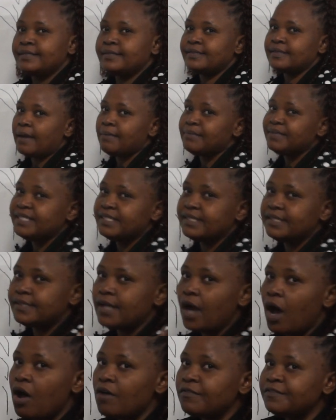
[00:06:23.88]
some
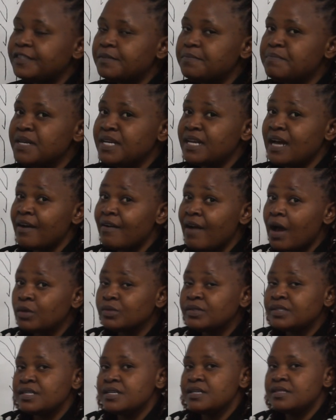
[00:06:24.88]
dissolved
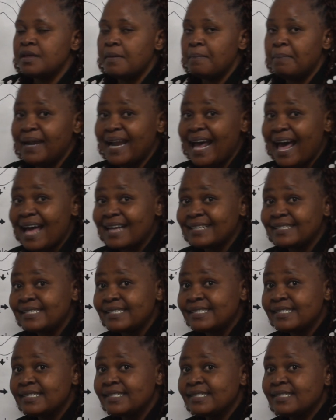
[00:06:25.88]
minerals in the blood,
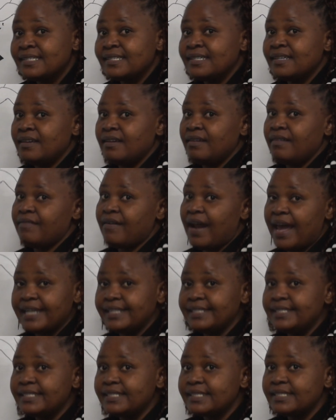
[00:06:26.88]

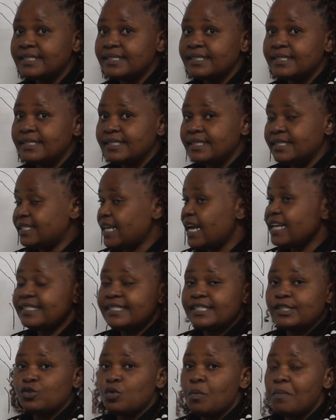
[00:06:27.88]
right?
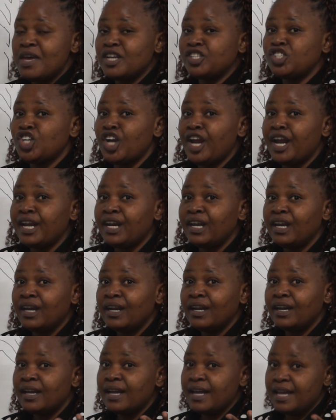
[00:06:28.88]
Just to mention
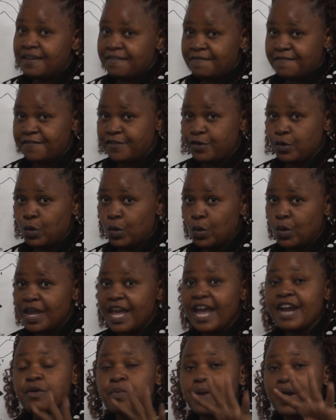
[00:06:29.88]
a few.
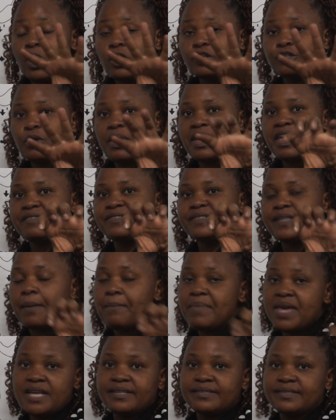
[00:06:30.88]
And we also have
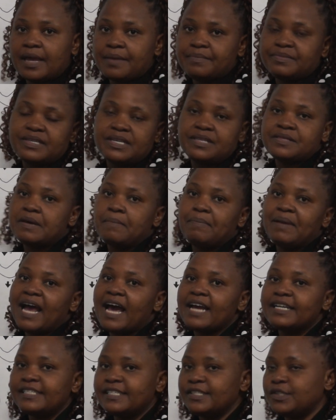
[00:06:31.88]
some enzymes in the
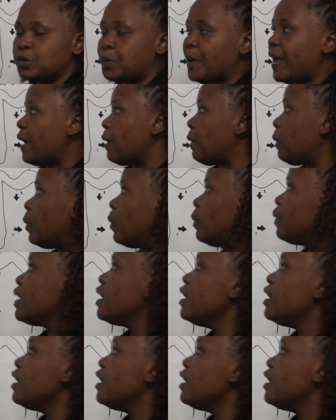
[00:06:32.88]
blood as well.